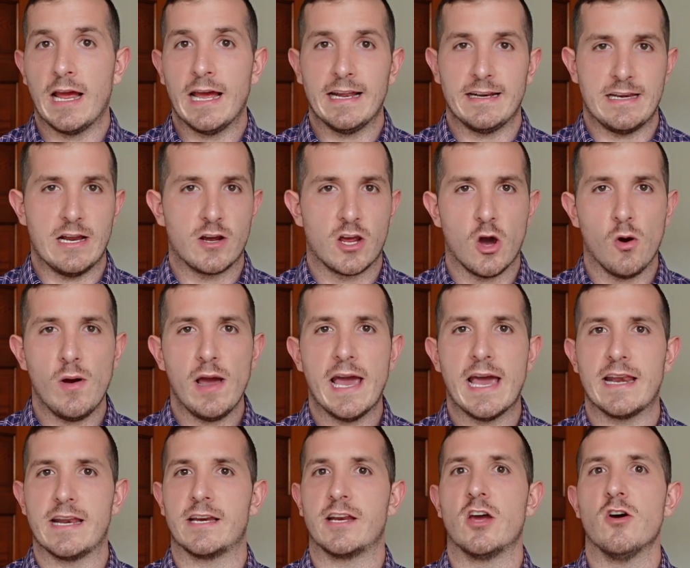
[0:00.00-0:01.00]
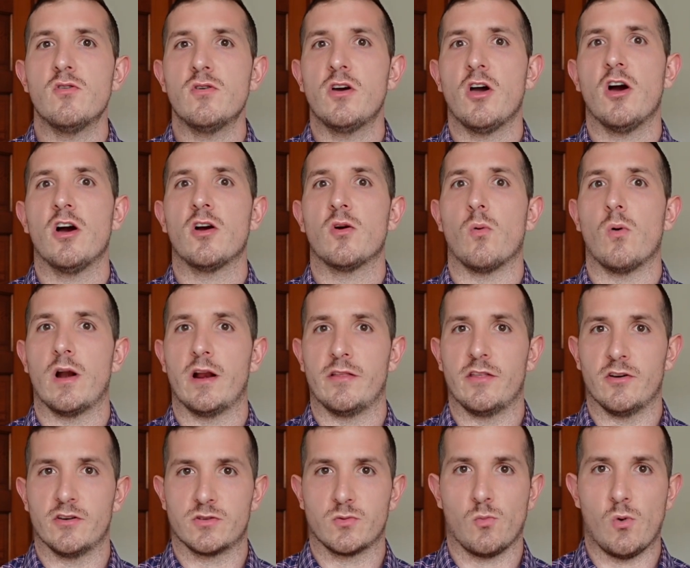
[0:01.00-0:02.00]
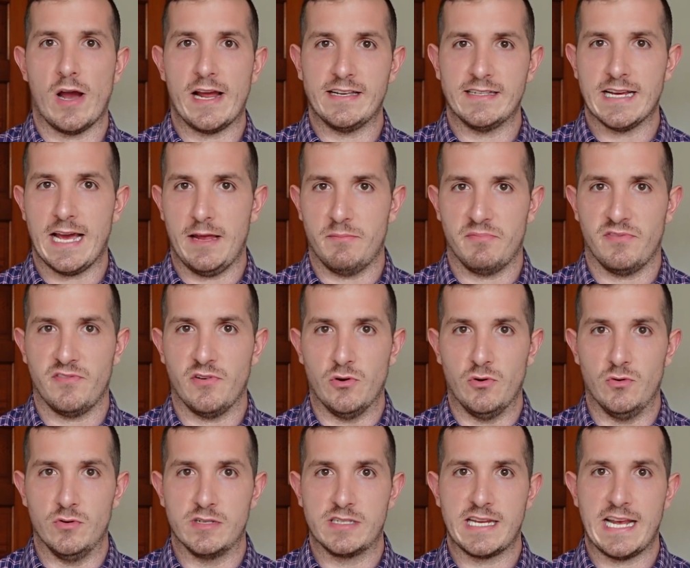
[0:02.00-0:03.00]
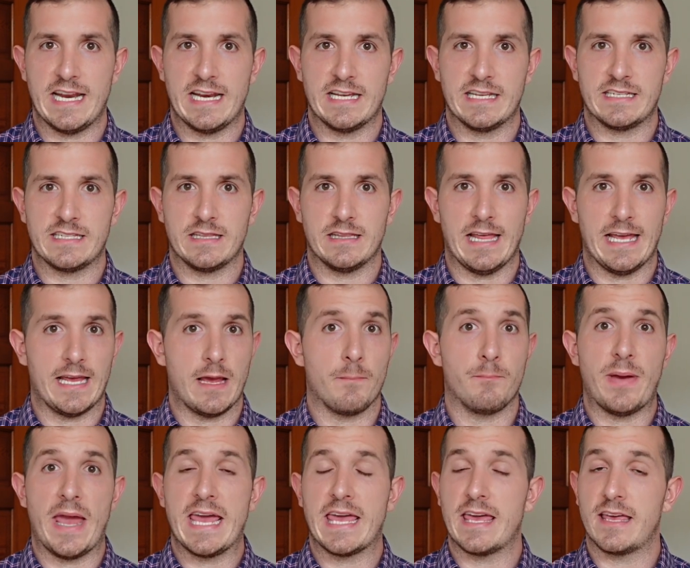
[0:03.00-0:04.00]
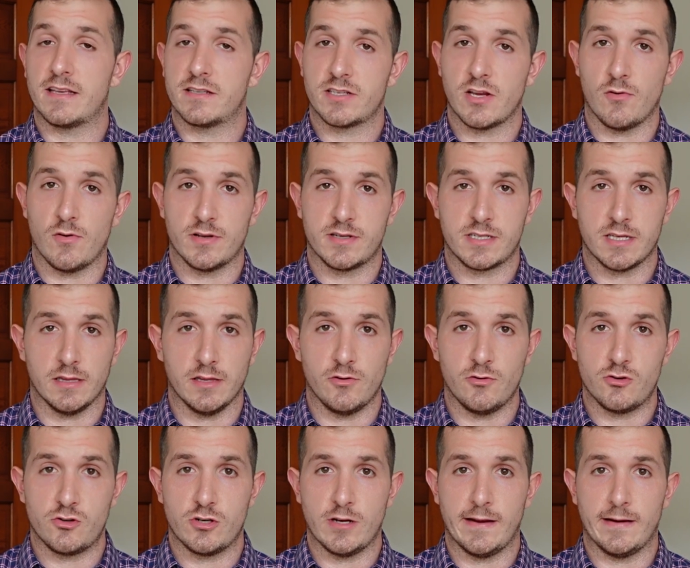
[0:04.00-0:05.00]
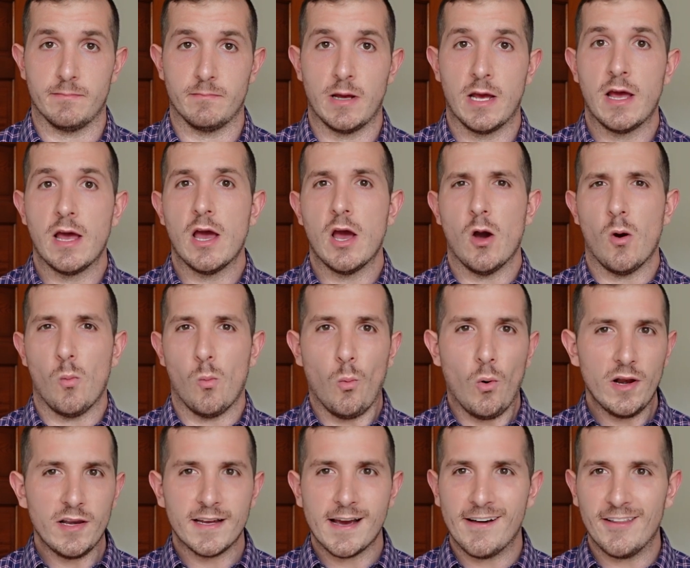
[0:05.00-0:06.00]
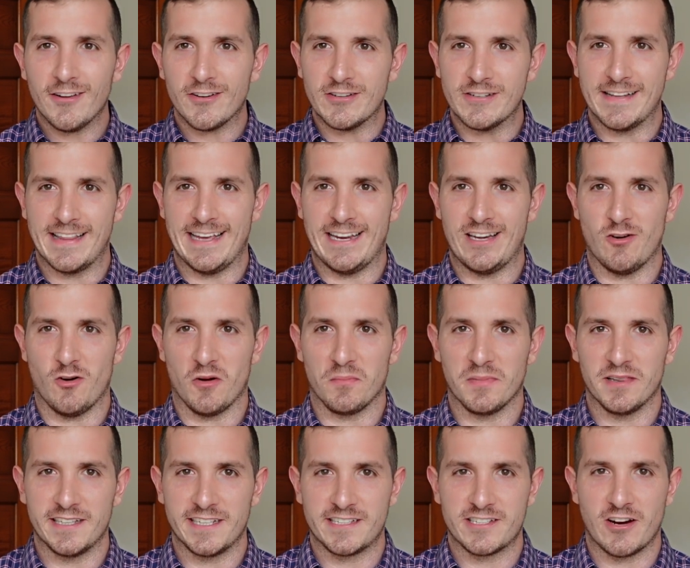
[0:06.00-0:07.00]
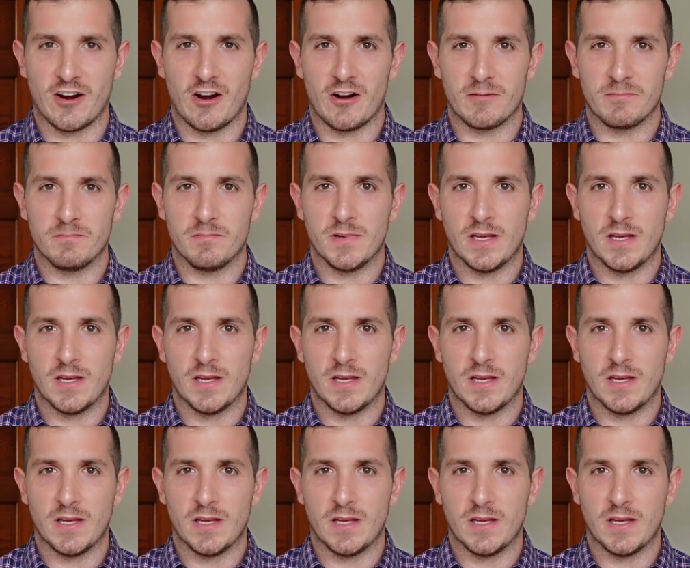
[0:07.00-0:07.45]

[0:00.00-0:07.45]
Now go ahead and go cook one of those white type foods in like a baking soda solution. What color do they normally turn?